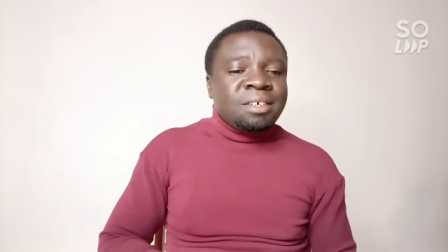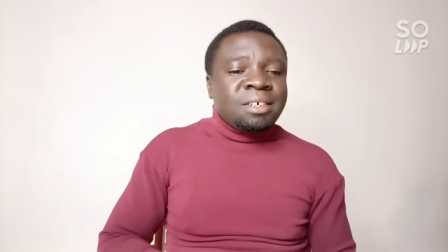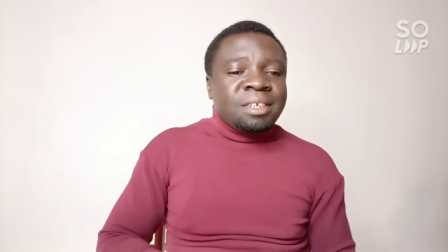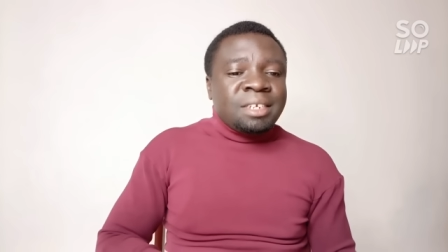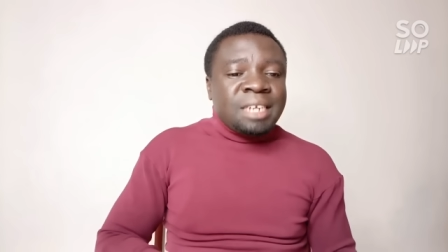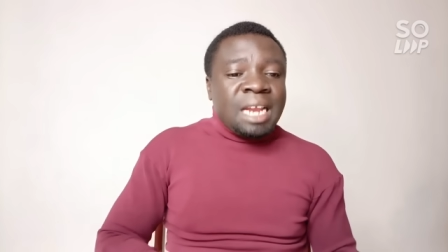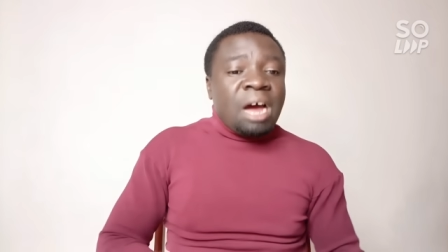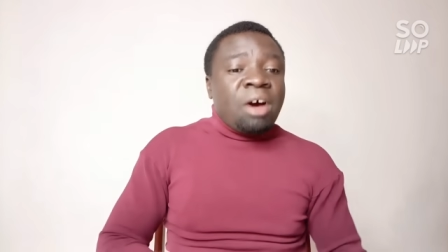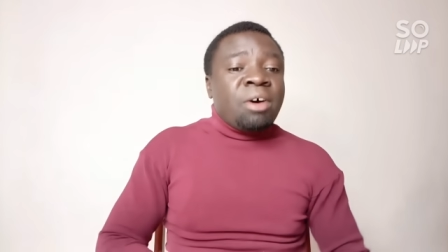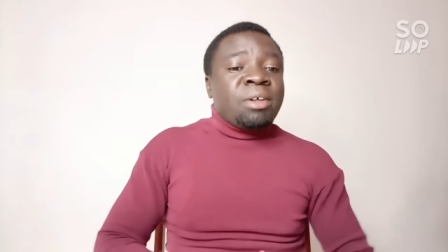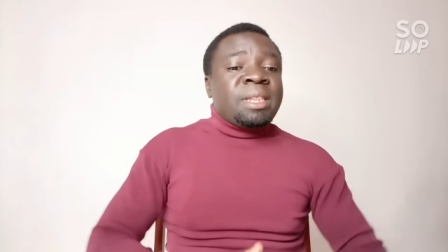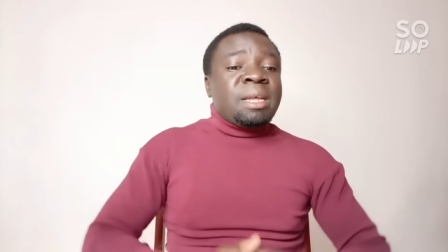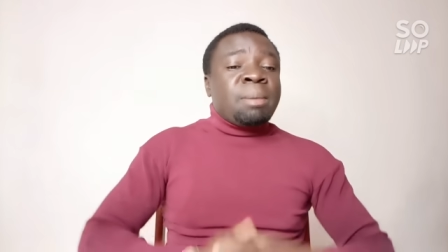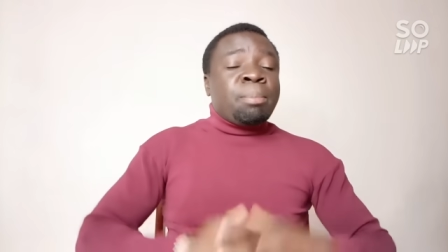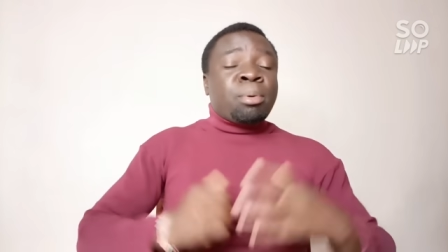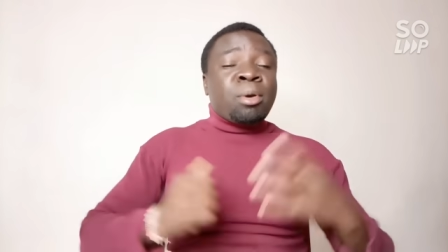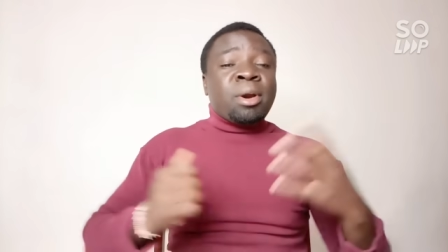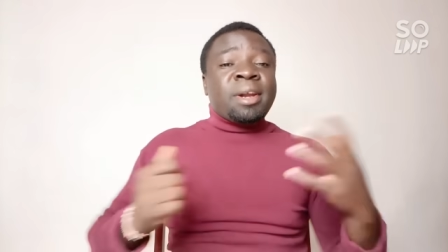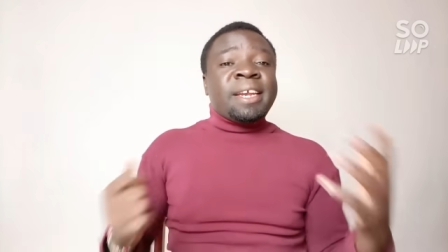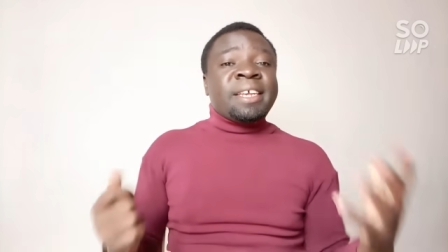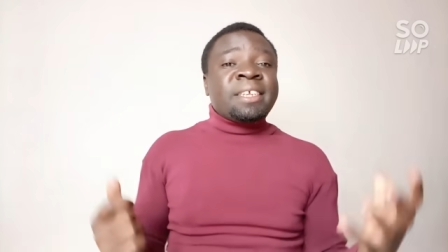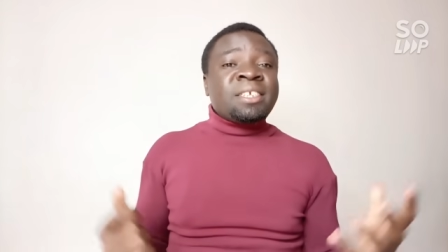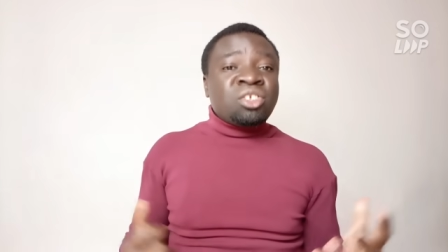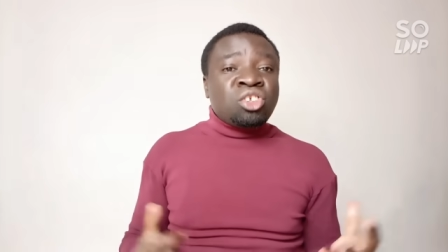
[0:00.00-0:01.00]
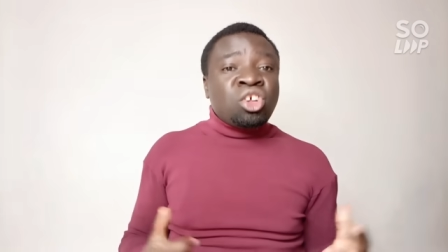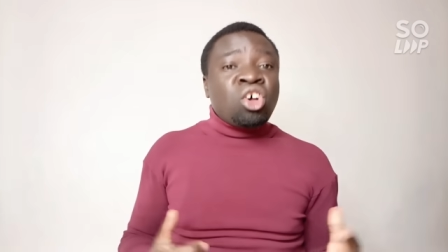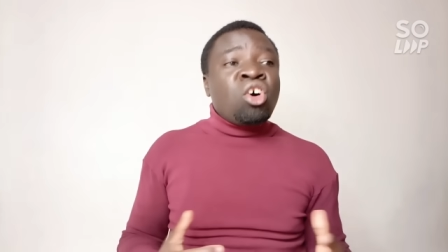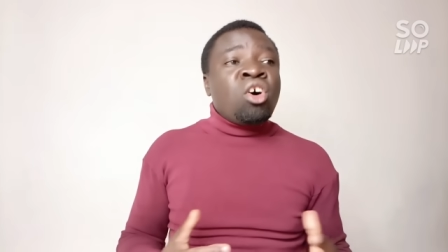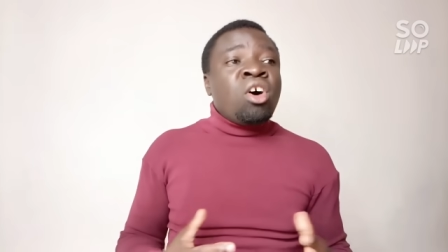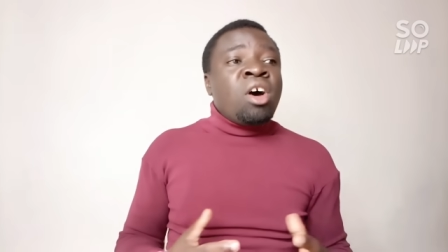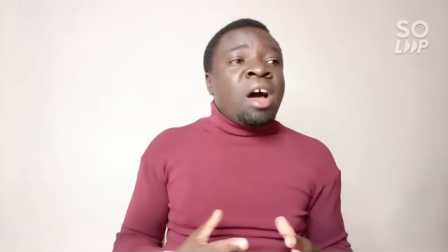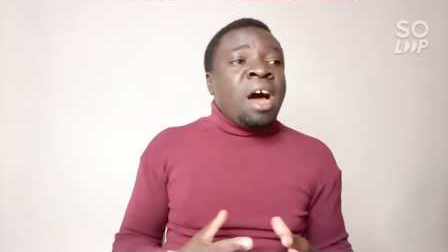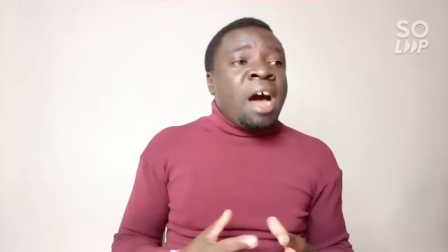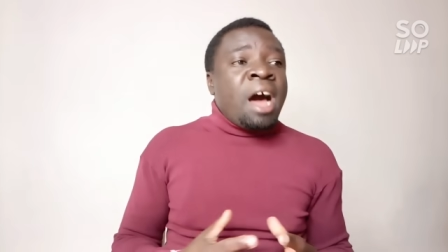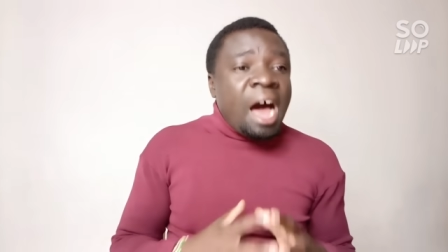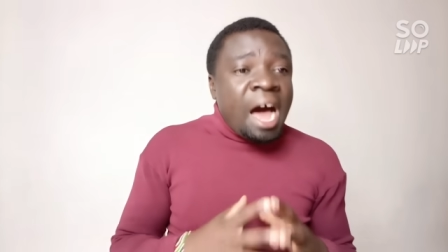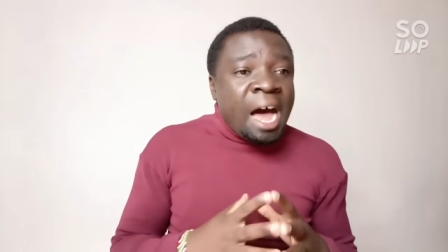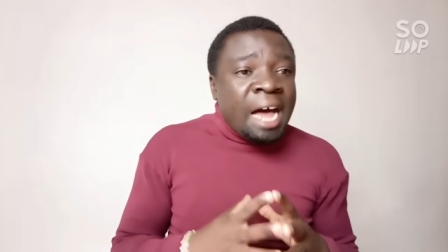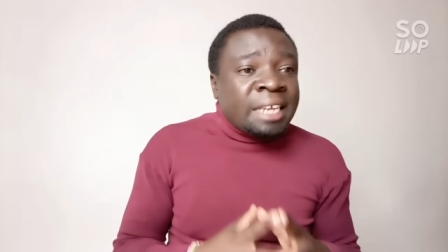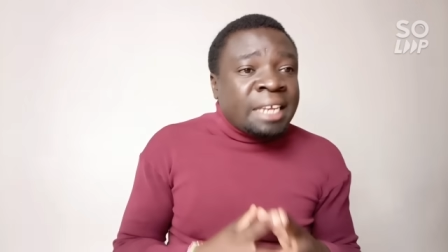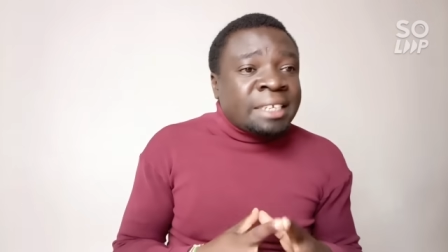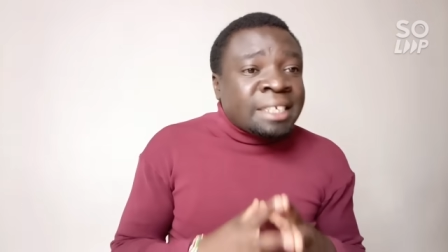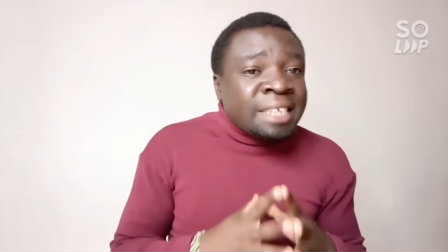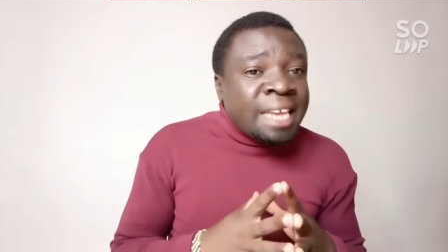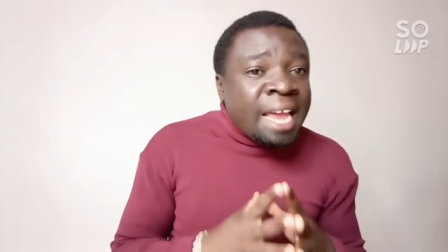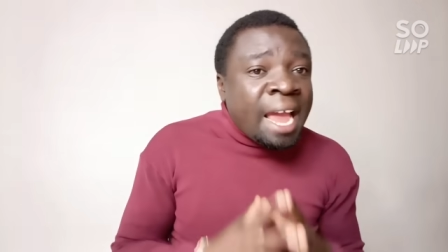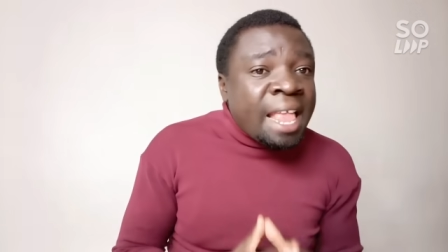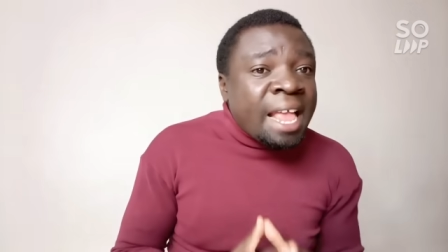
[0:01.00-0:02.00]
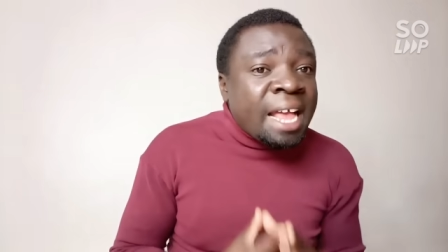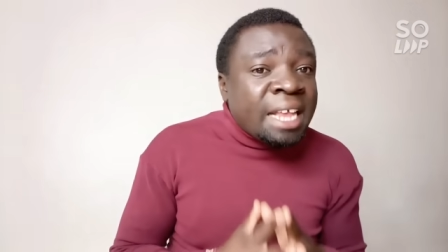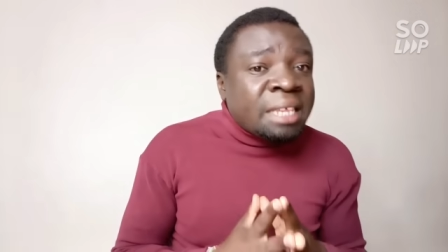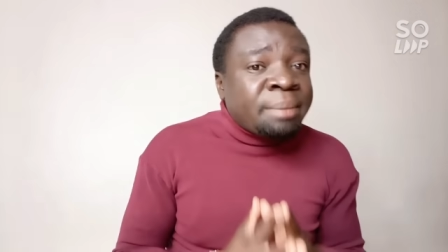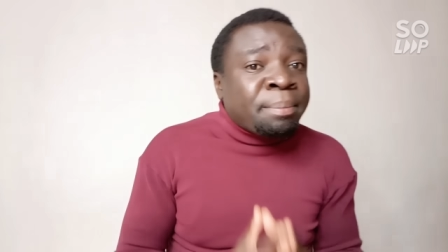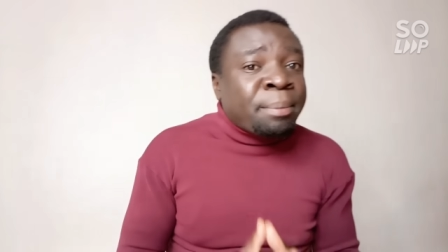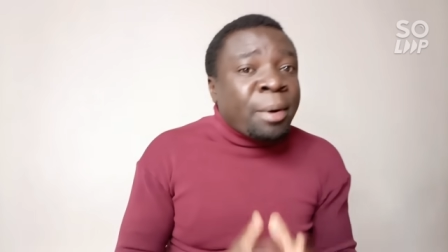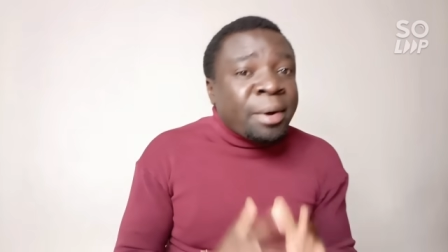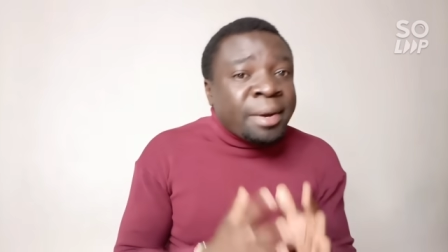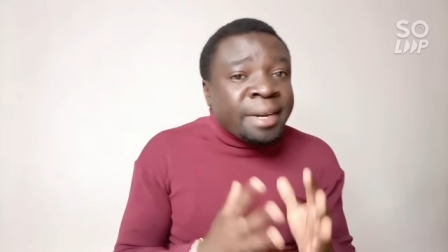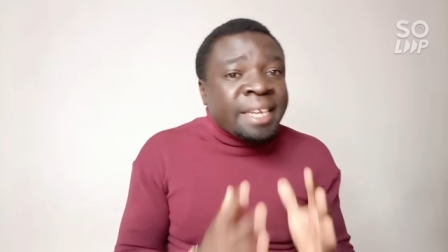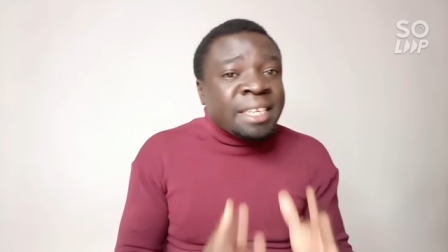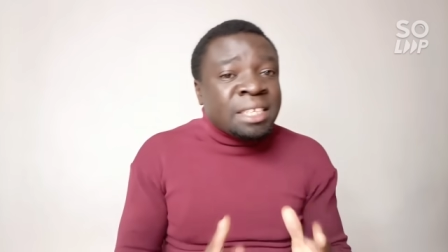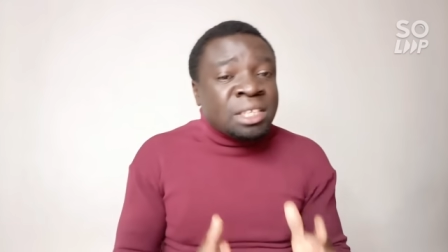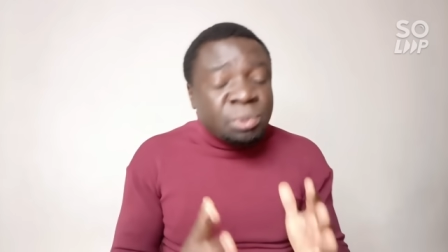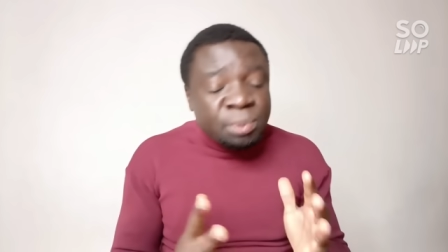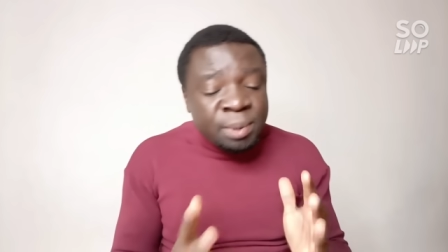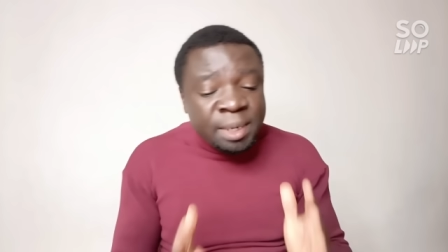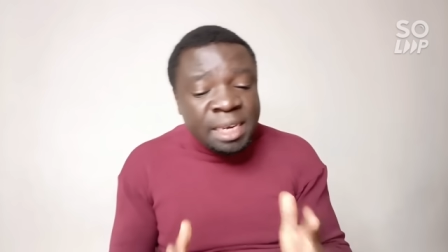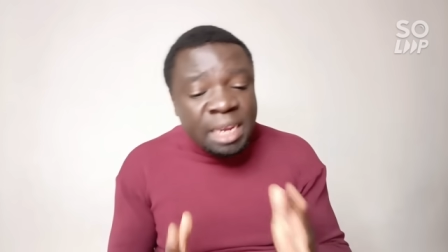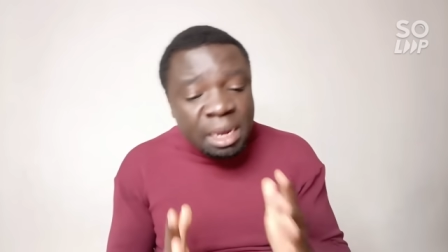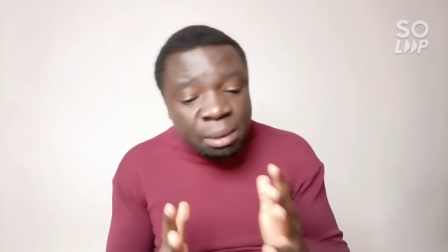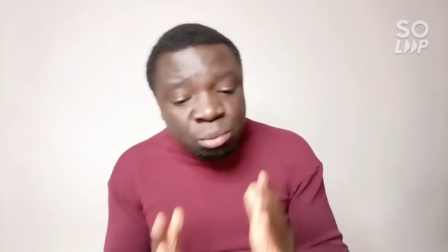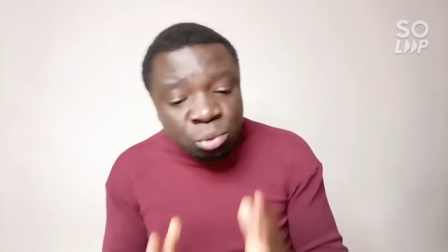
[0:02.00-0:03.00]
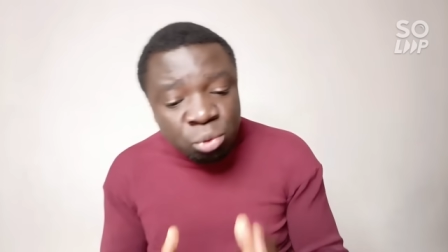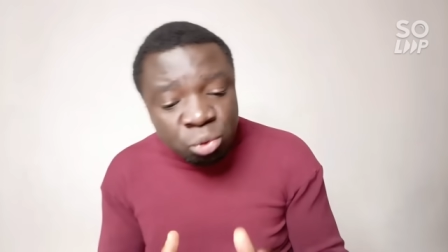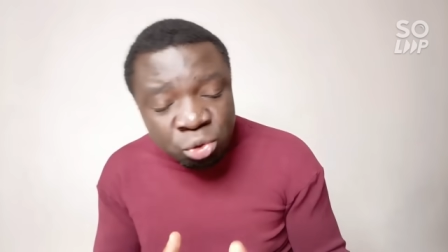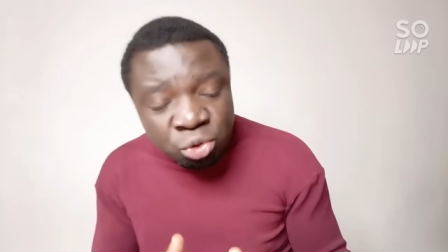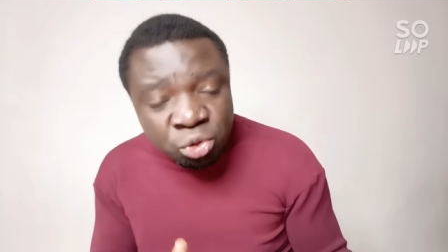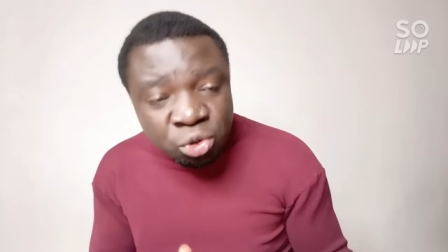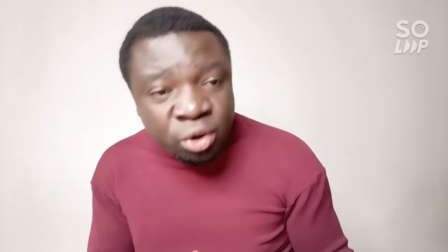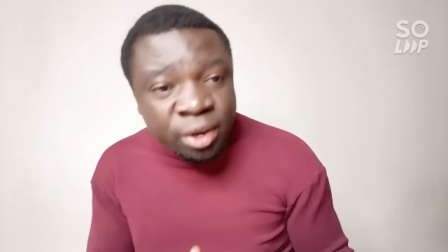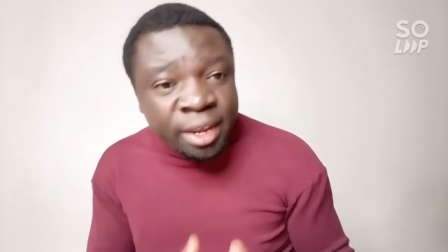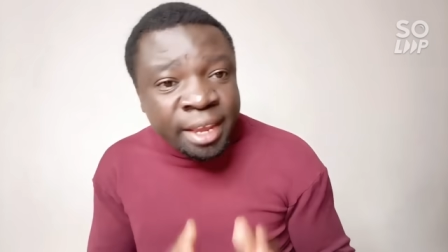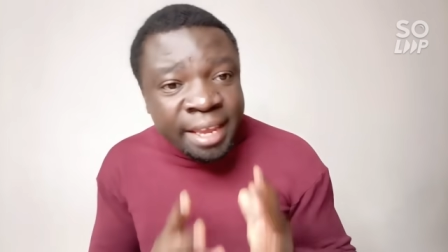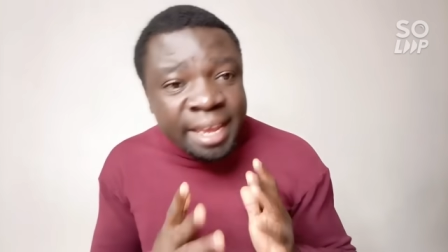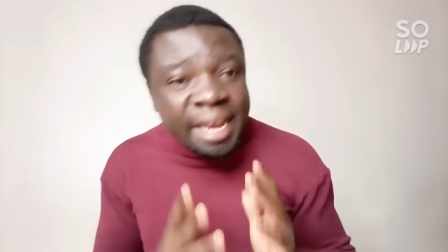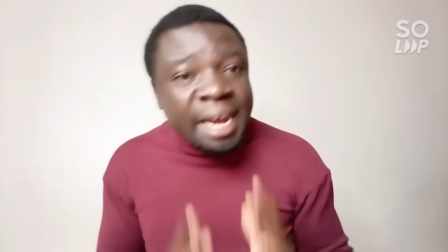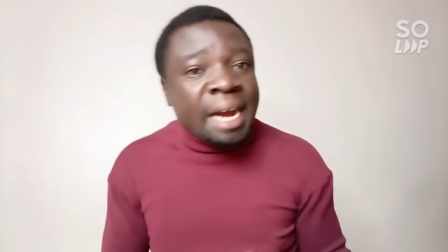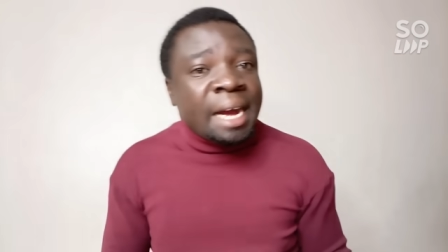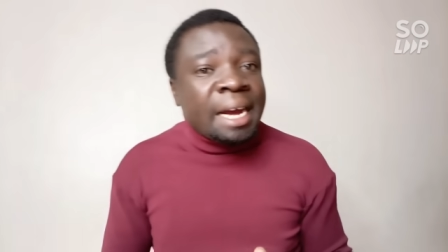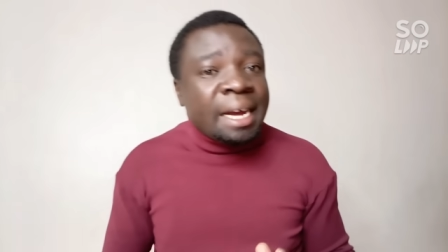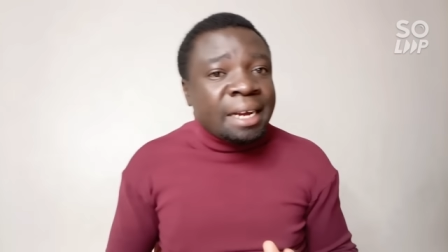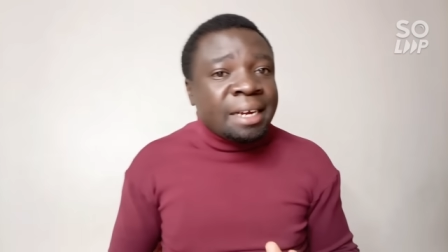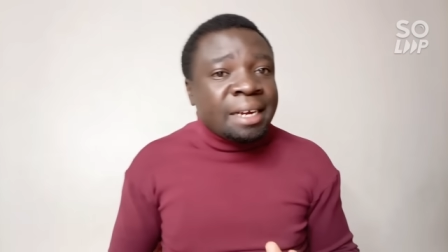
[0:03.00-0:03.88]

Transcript: Now the protest. So as Kenyans protest William Ruto here,